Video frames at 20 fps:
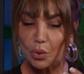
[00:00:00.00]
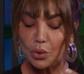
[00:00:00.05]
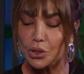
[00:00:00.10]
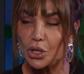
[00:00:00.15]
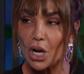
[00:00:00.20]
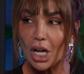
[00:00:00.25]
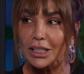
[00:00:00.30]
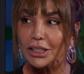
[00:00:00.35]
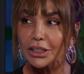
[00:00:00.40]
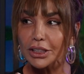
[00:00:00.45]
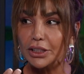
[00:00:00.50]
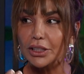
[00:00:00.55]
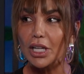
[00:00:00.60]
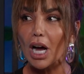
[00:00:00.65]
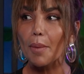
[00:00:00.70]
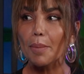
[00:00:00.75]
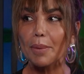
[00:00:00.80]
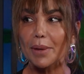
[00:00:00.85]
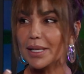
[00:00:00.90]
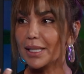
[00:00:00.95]

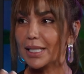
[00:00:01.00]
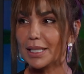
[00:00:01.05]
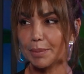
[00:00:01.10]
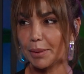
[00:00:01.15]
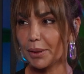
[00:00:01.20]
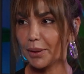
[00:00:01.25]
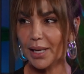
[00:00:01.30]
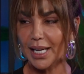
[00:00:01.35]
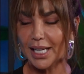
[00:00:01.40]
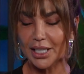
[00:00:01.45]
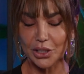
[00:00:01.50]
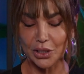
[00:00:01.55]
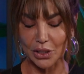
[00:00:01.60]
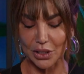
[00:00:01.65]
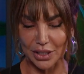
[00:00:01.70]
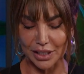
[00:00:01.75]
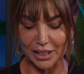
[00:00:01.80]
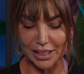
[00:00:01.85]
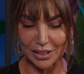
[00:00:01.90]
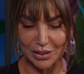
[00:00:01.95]
non-stop
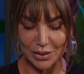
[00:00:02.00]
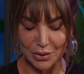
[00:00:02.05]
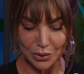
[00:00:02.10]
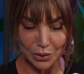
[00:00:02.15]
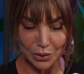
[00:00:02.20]
inspiration, you know,